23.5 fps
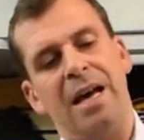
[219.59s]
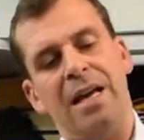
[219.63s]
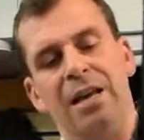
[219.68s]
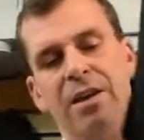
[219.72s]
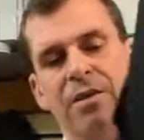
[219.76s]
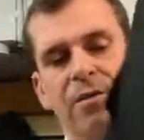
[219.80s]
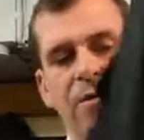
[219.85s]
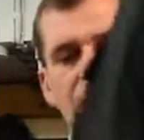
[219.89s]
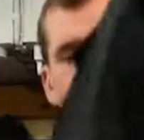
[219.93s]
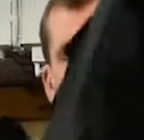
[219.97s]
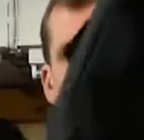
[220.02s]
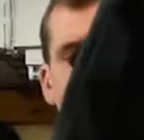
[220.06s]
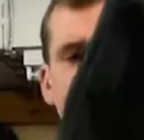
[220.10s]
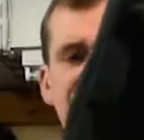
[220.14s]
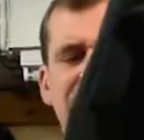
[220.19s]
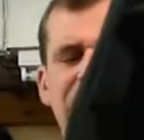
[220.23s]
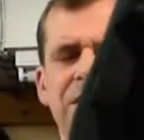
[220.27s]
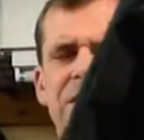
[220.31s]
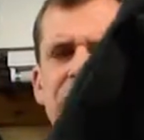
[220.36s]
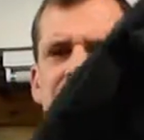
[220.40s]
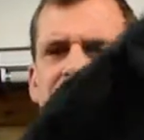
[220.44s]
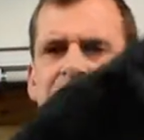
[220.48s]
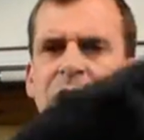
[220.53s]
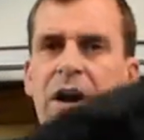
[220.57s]
You've got a
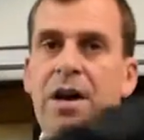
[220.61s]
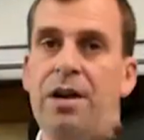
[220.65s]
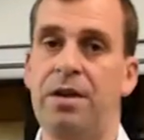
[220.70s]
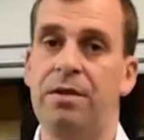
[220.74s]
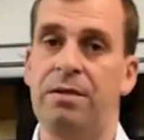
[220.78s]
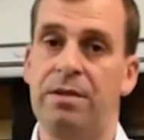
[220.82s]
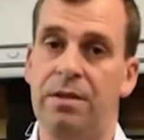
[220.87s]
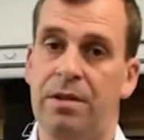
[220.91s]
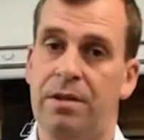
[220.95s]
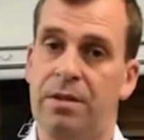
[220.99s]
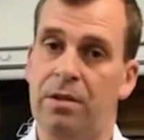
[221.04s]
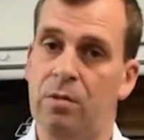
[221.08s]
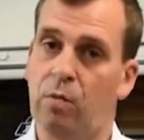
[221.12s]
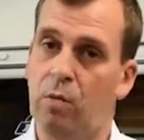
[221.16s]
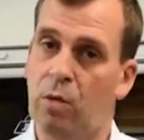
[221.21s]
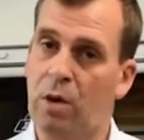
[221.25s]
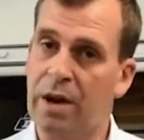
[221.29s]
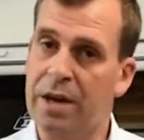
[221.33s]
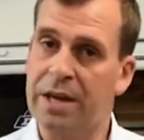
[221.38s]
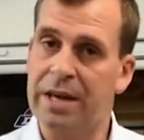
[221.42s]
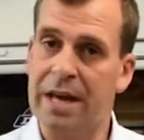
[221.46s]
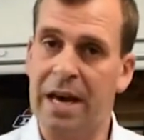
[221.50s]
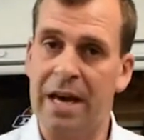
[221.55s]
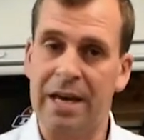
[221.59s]
feature like
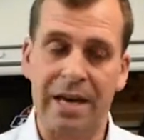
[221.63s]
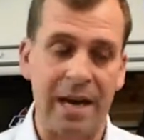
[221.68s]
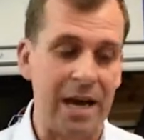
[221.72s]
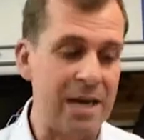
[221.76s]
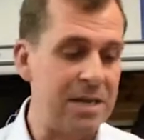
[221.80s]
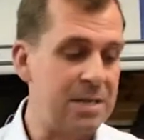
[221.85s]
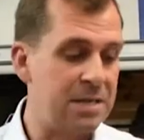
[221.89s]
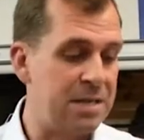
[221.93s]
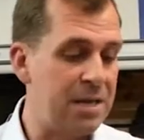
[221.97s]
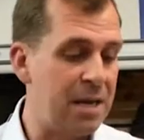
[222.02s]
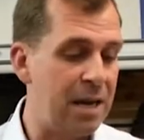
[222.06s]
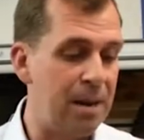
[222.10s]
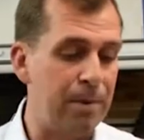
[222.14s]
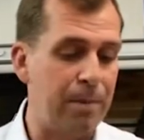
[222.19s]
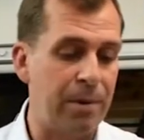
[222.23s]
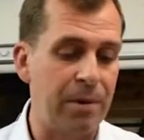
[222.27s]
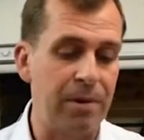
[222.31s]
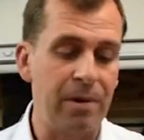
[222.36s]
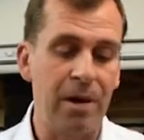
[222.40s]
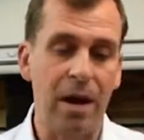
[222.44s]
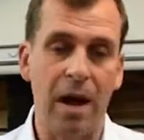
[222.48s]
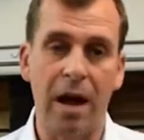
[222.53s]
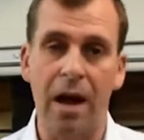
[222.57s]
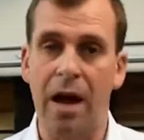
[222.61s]
YKK zip,
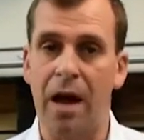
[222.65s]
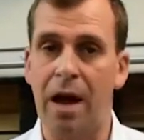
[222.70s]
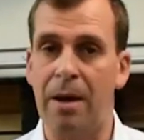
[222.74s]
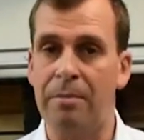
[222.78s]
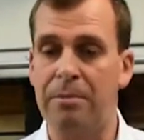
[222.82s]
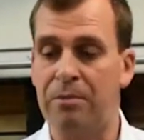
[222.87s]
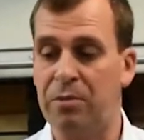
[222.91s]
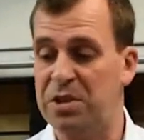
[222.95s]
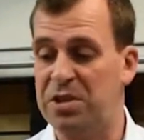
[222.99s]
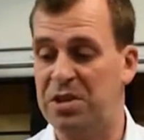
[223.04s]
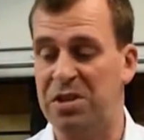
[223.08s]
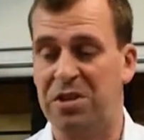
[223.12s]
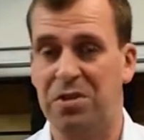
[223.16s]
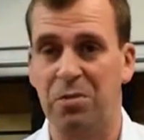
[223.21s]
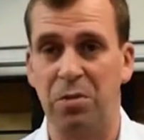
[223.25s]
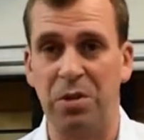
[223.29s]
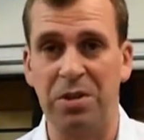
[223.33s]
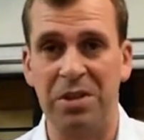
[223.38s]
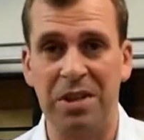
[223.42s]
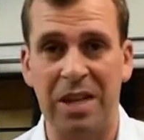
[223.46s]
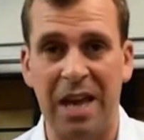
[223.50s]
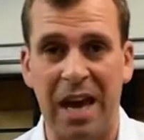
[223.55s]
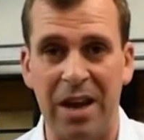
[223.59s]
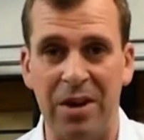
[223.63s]
which you
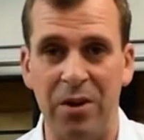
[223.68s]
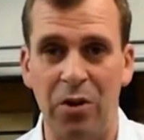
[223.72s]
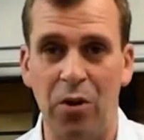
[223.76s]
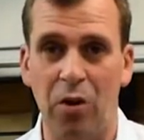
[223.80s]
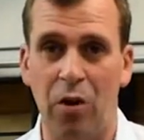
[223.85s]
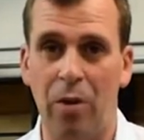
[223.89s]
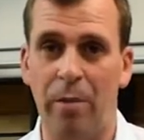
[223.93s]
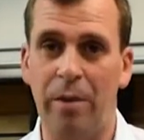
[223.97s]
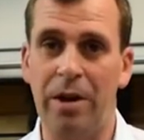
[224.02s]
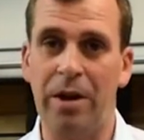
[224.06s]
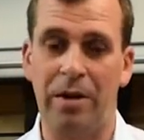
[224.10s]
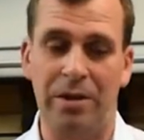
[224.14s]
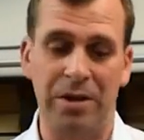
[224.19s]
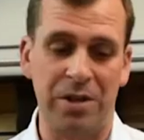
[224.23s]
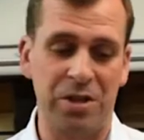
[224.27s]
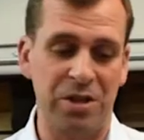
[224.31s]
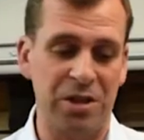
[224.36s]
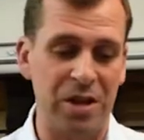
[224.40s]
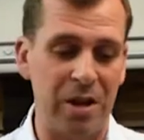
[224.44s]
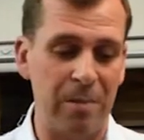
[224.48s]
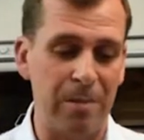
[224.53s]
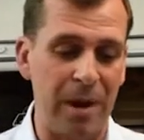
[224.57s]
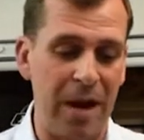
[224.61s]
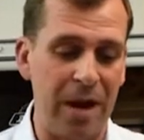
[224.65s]
wouldn't get normally on a
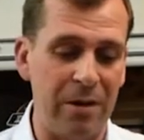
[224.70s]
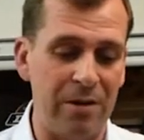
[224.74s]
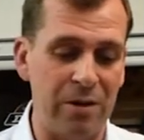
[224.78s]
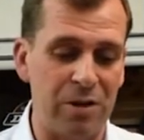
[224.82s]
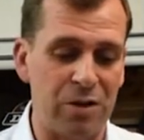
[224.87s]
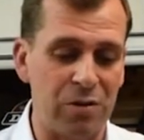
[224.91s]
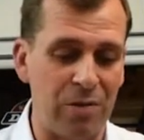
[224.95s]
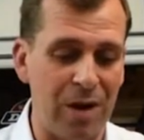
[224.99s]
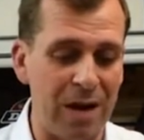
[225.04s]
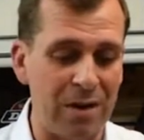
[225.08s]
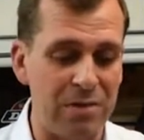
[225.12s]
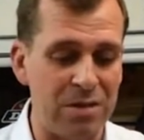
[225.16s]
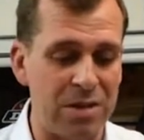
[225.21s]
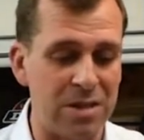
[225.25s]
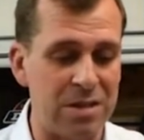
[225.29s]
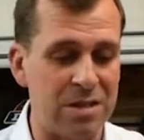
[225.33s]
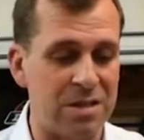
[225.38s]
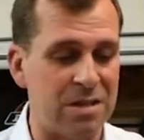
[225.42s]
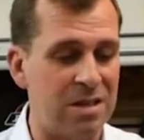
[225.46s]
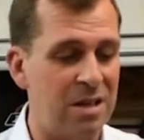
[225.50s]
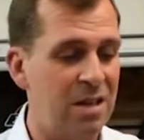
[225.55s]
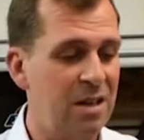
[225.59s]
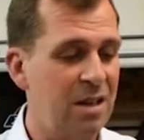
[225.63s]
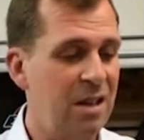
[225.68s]
cheap pair of
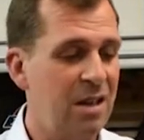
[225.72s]
trousers.